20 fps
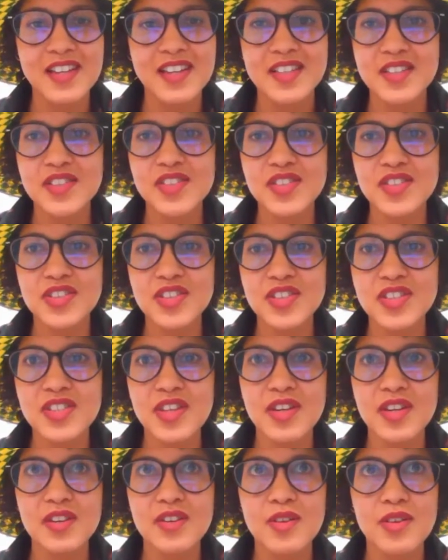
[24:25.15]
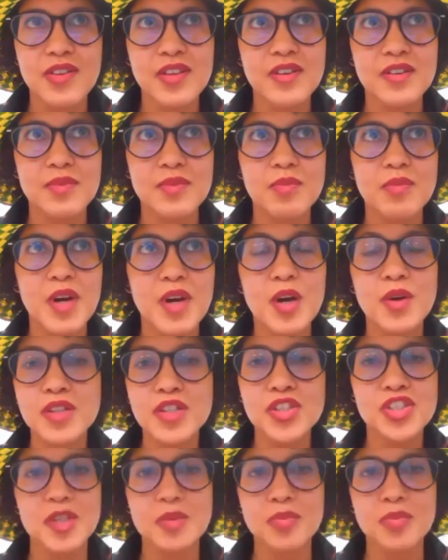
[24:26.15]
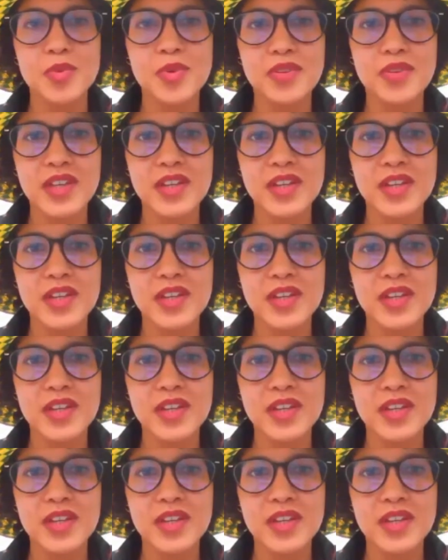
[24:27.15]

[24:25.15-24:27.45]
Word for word: is just the, the ownership